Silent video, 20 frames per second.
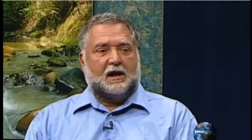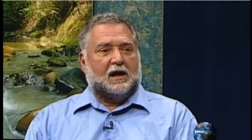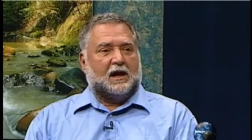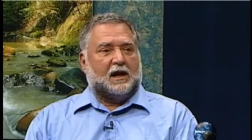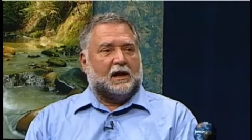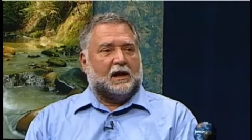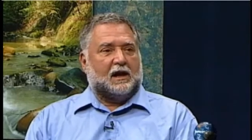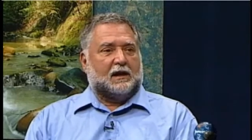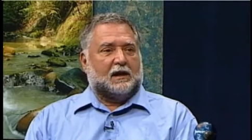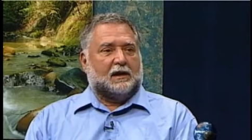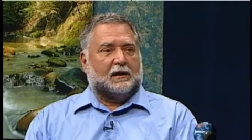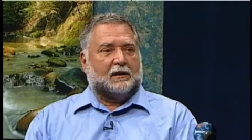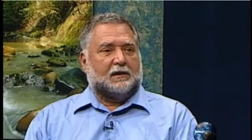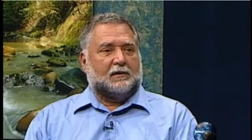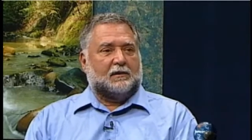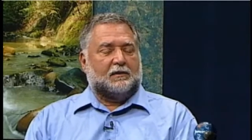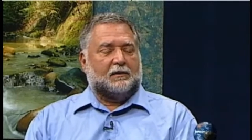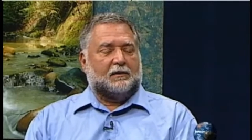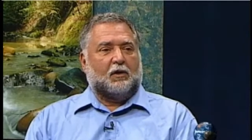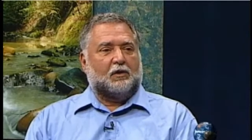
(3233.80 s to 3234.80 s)
uh,
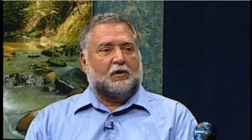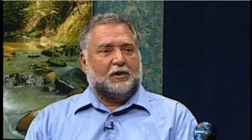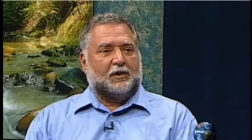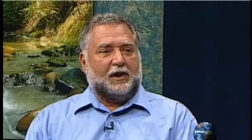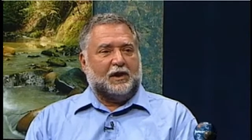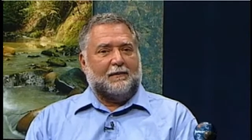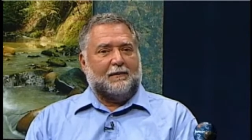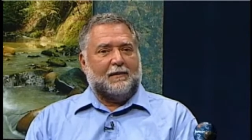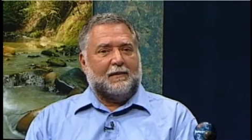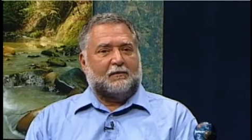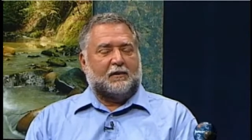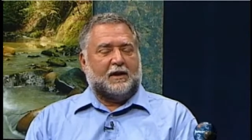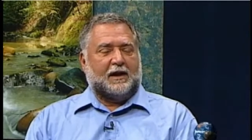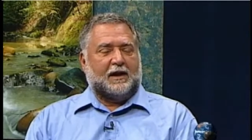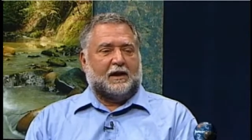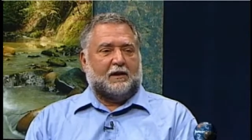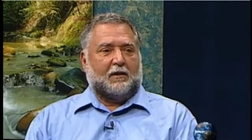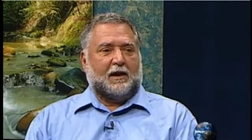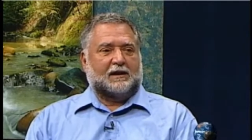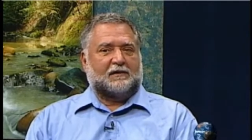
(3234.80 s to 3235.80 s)
the whole thing about
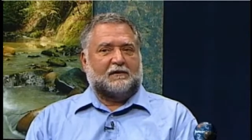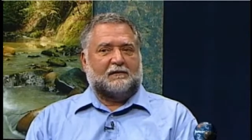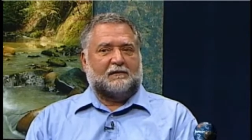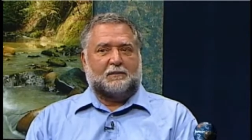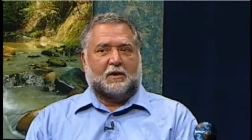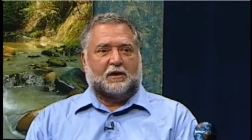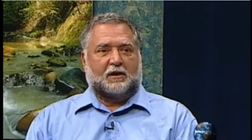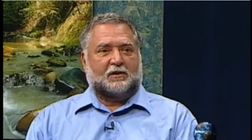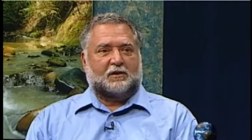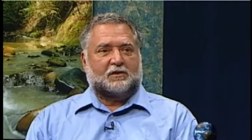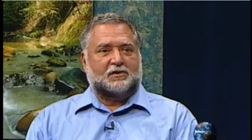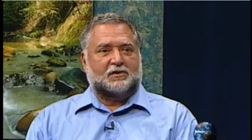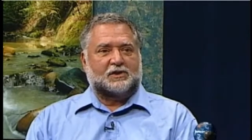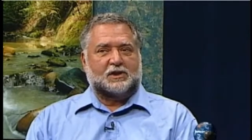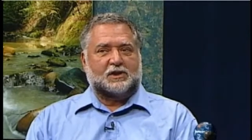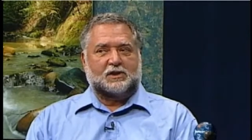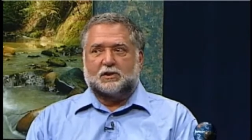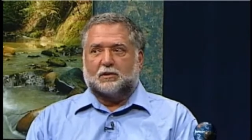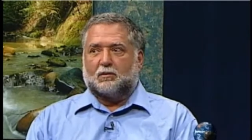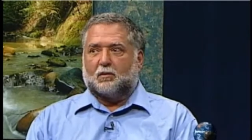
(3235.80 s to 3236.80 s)
radioactive particles
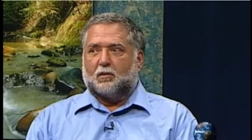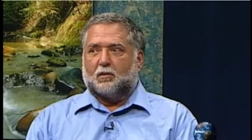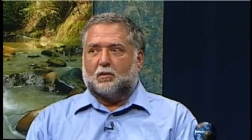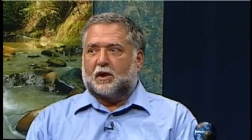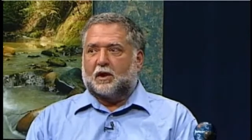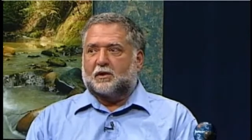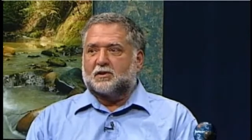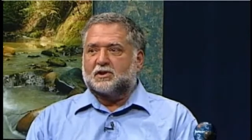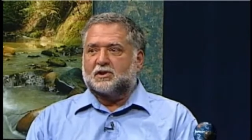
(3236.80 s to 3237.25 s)
is they're water